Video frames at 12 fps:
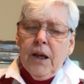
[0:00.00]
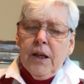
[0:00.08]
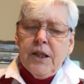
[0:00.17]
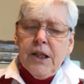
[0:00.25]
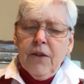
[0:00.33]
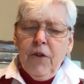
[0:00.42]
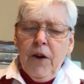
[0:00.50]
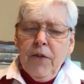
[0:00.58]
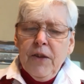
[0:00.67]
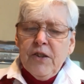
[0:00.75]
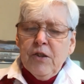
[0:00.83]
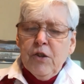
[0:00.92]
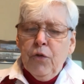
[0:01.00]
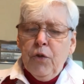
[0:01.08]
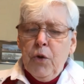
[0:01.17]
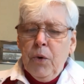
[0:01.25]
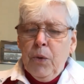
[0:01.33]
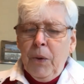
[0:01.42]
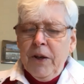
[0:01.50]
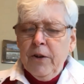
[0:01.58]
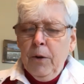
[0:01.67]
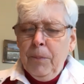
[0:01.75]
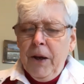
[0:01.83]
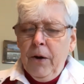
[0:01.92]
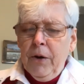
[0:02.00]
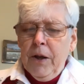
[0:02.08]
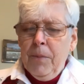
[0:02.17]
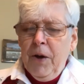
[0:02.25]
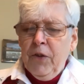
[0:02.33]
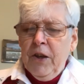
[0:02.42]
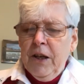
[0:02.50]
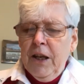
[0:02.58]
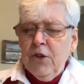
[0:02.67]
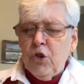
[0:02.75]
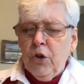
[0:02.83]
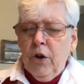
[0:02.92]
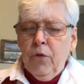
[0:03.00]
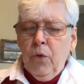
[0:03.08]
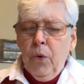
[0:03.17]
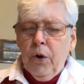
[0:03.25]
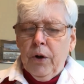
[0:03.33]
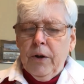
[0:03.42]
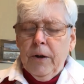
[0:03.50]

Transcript: Dick found this interview with Wendell Berry about the nature of work.